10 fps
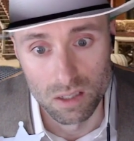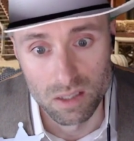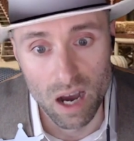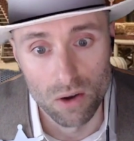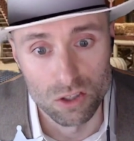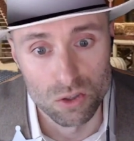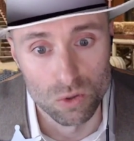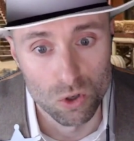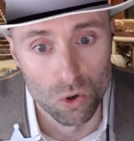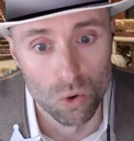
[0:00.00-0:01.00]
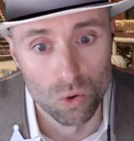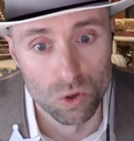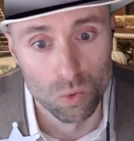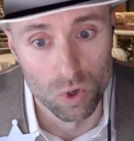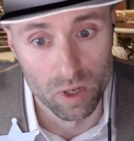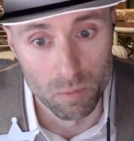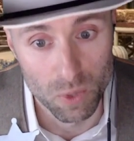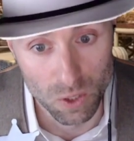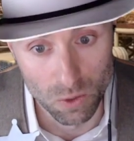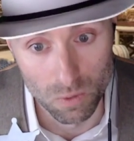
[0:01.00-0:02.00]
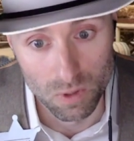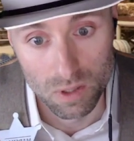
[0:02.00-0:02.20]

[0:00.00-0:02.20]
down into a cold wooden pew.